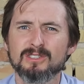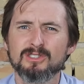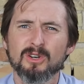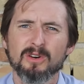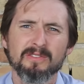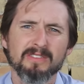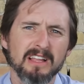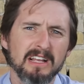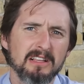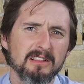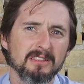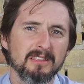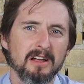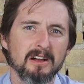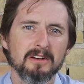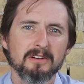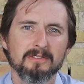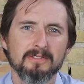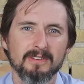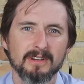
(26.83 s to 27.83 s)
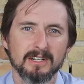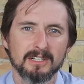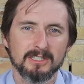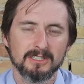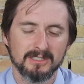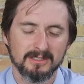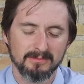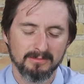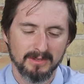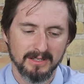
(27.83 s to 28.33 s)
Sort of like
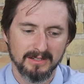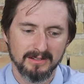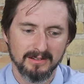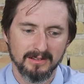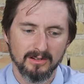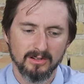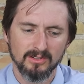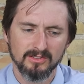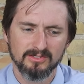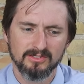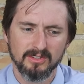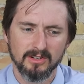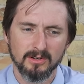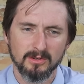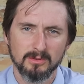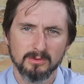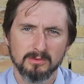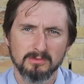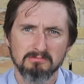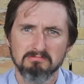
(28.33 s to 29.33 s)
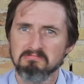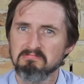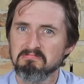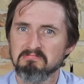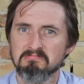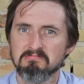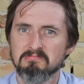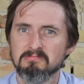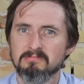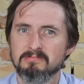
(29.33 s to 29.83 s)
lungfish, but also
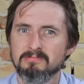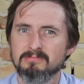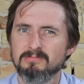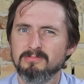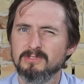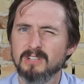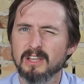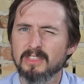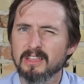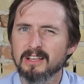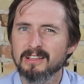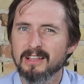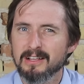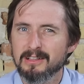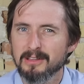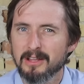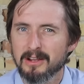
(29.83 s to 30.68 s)
Nothing like